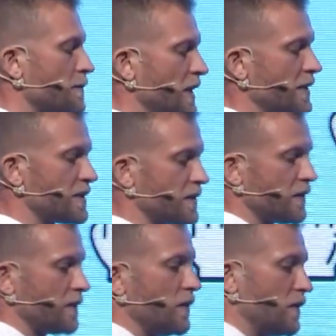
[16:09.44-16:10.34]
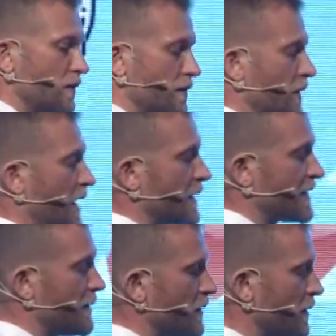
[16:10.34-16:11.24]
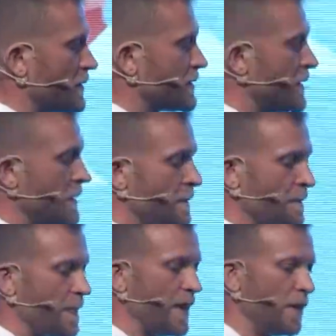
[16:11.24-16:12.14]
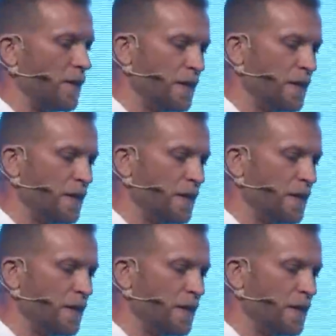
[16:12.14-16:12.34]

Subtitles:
millions of organic downloads. Now,